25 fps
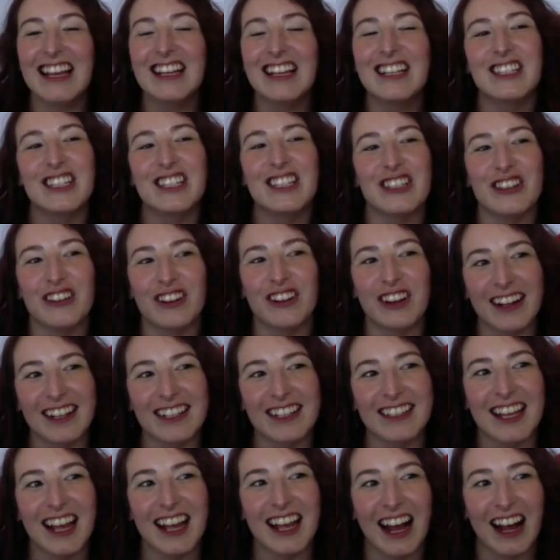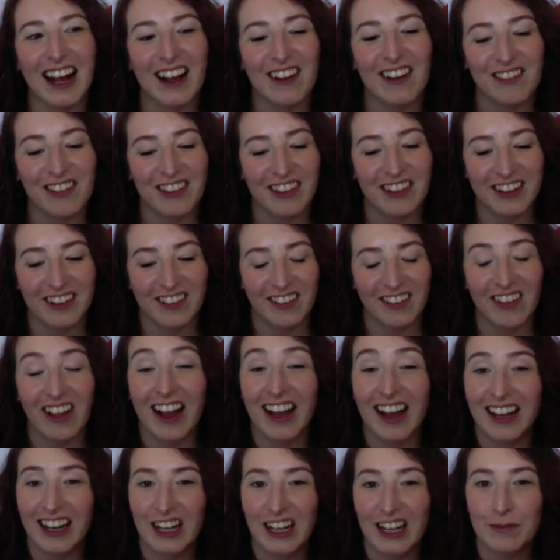Did you guys have the
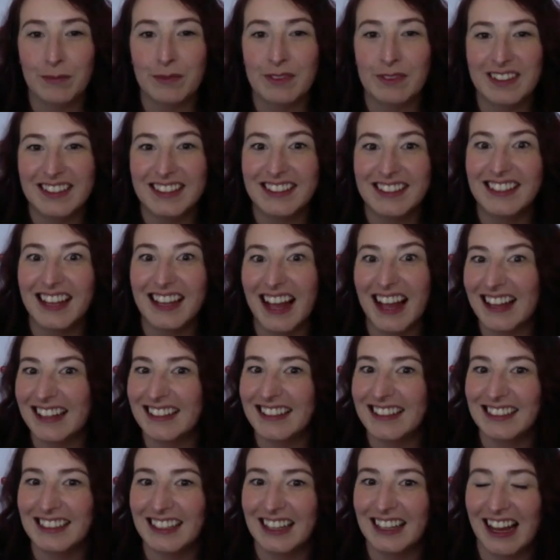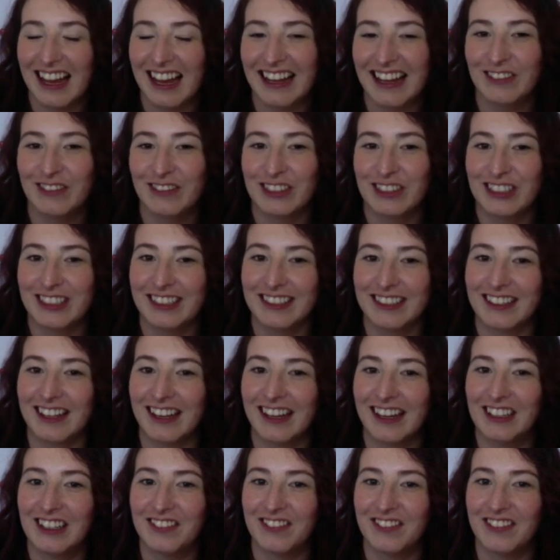lineup set and we're just
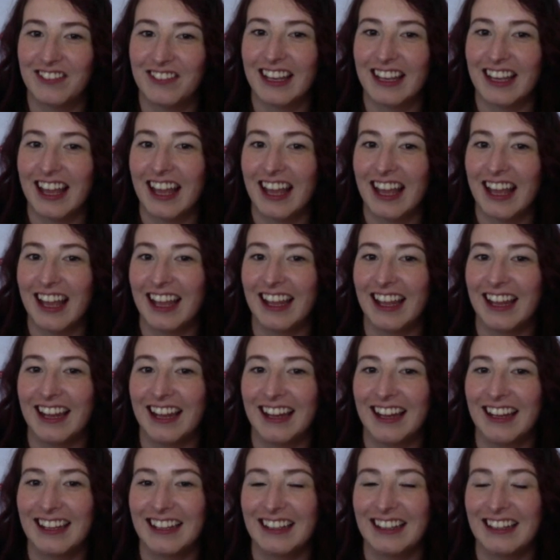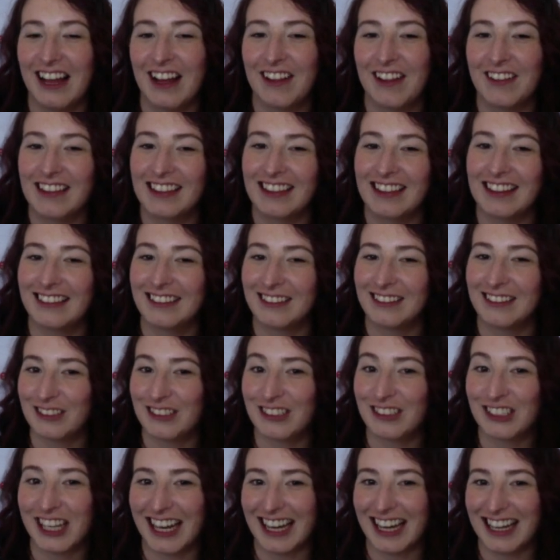kind of like, hey, now that things are
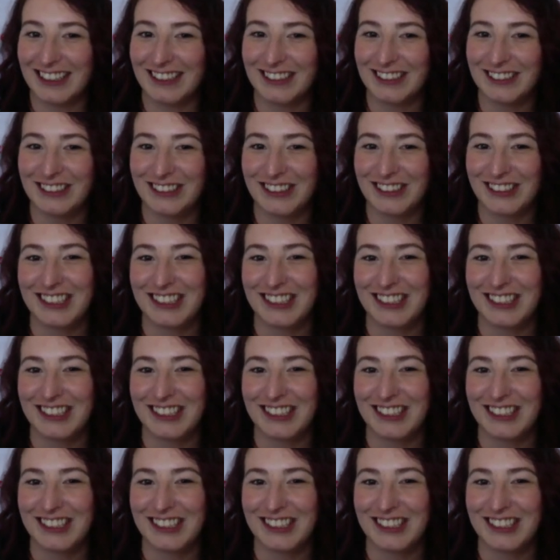changed?